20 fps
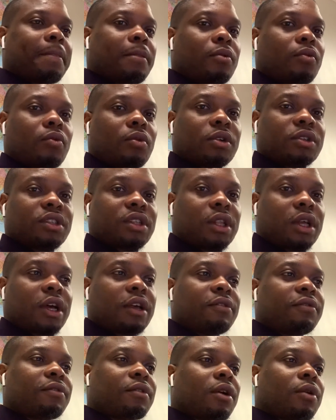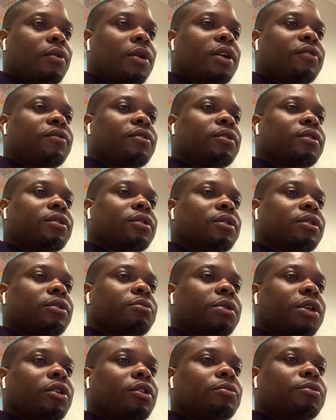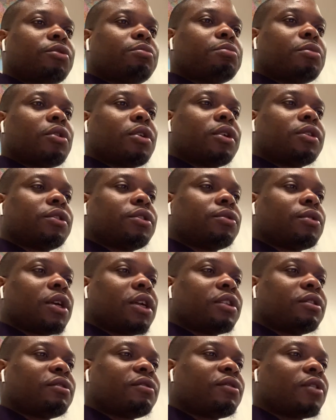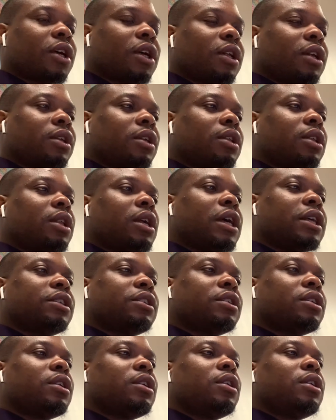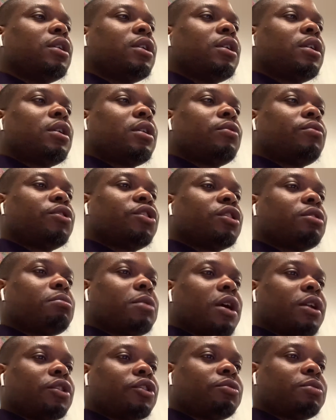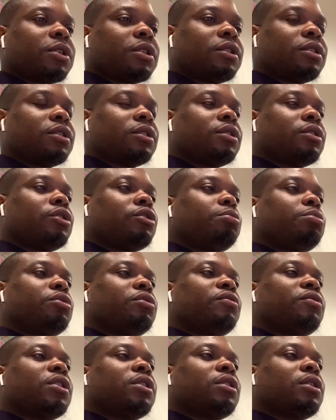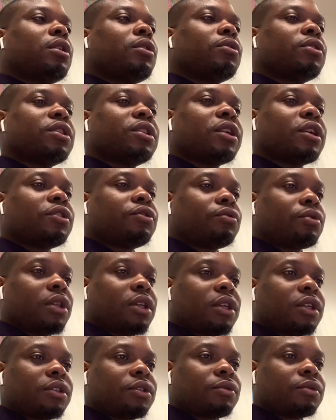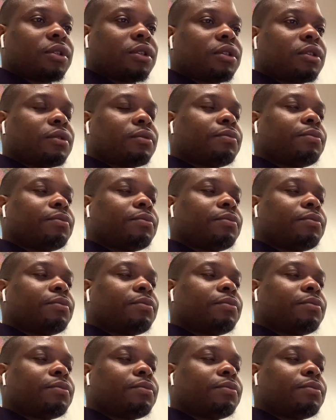one's life. However, it becomes important to identify and analyze risk management to prevent the concerns related to it.